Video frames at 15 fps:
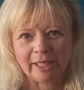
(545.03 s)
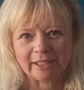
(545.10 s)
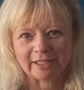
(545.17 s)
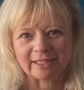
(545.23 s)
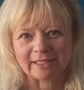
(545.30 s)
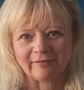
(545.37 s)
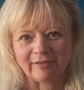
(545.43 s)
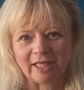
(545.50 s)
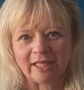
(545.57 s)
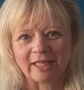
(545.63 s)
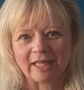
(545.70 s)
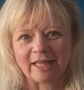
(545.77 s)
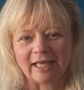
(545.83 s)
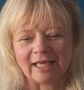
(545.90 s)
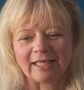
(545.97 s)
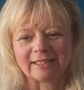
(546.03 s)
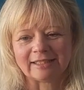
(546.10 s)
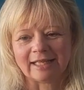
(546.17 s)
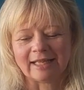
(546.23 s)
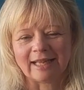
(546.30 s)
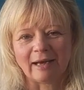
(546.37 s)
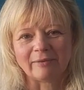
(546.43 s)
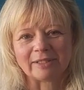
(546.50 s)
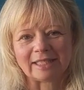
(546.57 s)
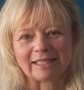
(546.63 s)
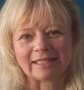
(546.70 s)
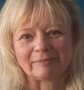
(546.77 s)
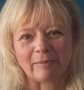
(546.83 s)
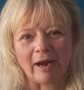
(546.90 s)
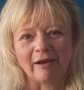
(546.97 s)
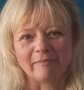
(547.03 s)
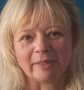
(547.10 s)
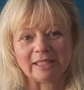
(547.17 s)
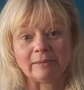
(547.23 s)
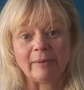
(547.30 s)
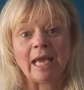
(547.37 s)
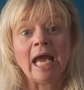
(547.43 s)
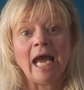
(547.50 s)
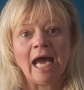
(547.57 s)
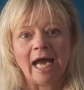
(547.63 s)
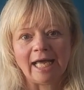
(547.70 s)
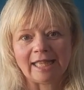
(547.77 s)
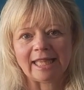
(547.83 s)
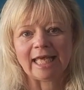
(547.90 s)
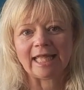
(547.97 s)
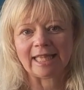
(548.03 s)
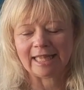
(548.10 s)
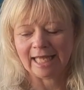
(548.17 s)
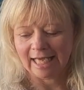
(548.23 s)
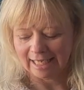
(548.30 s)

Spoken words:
pictures of the other things that was inspiring me to be. I think